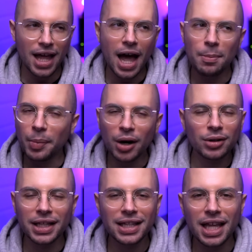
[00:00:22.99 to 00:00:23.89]

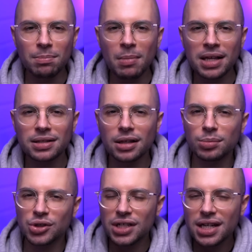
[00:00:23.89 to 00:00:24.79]
Apparently, they messed
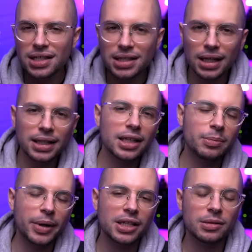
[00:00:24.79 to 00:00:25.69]
up just a little
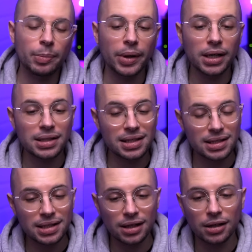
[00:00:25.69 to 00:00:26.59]
bit, but
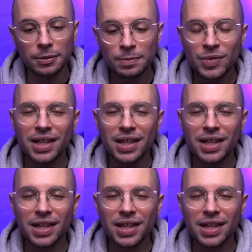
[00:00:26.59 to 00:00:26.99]
still,